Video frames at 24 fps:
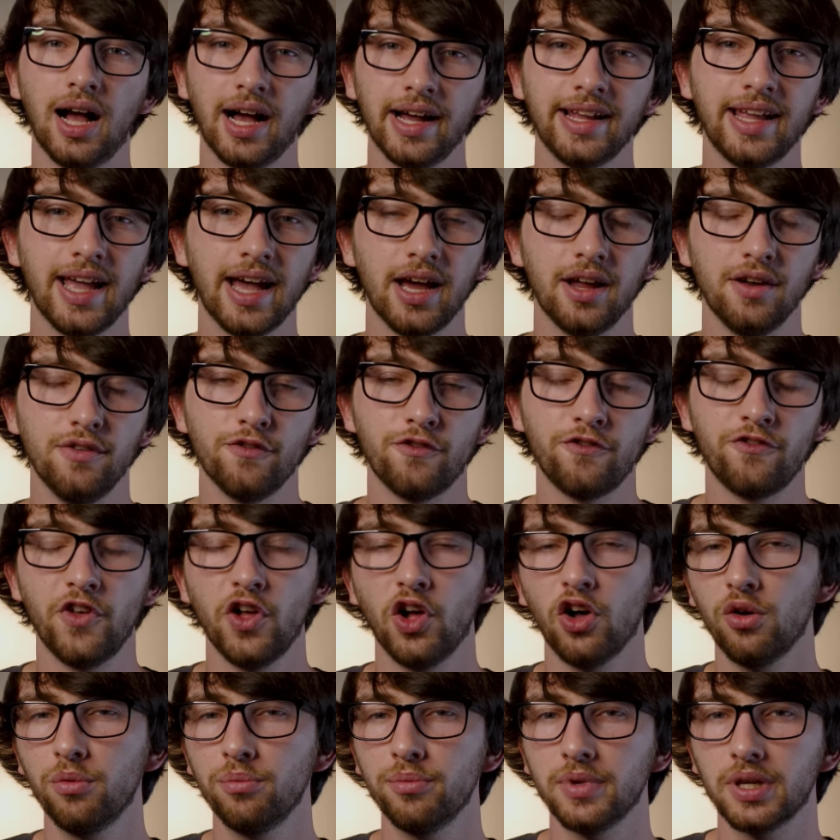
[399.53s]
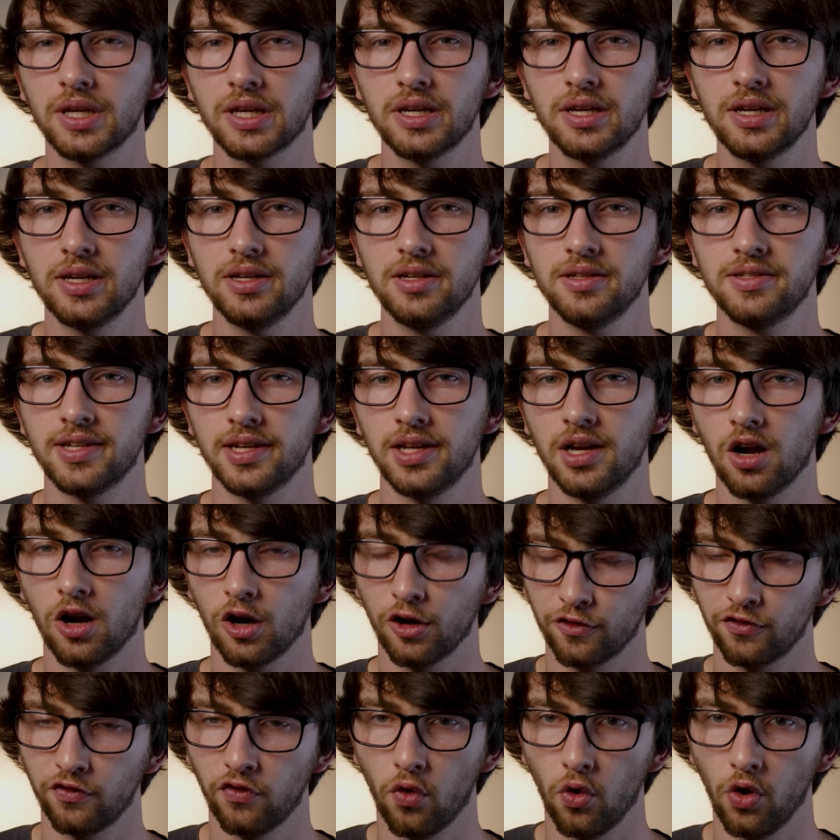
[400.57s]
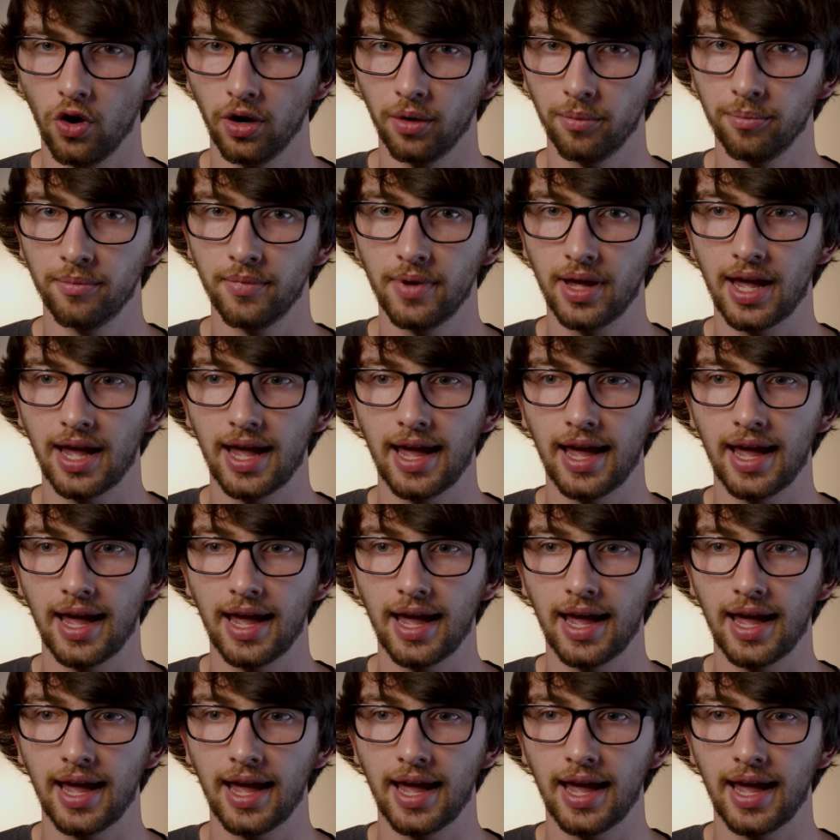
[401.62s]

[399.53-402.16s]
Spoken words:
Again, film is an art form,